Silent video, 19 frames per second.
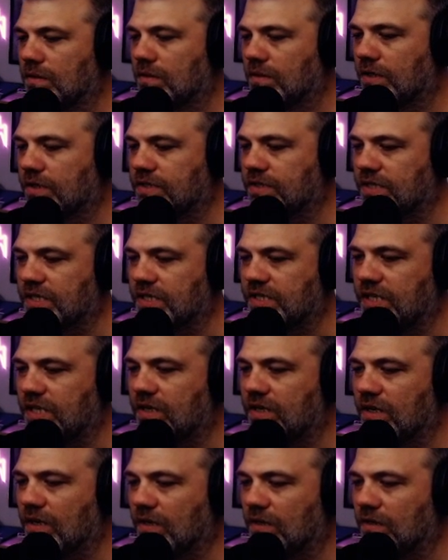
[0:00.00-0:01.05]
Because he's a
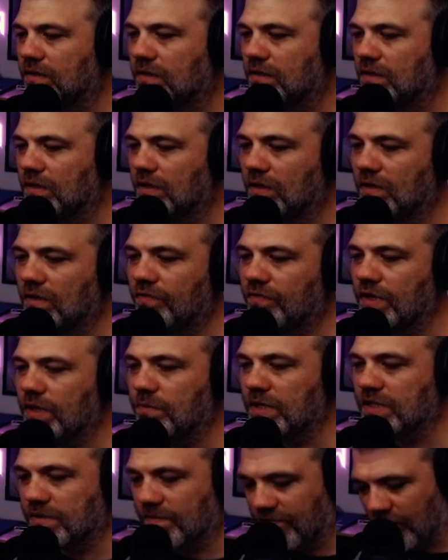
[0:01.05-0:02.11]
seagull. Feed
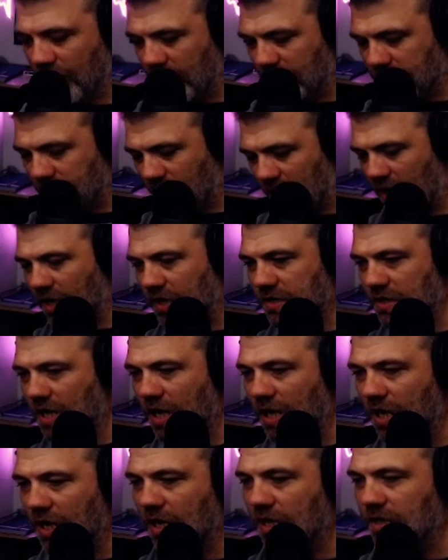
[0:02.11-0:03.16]
me some french fries,
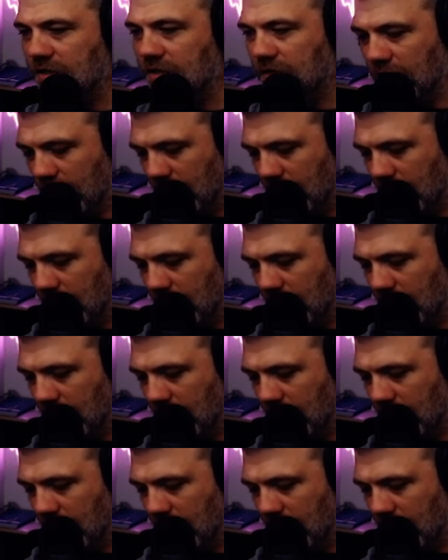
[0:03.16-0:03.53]
guys.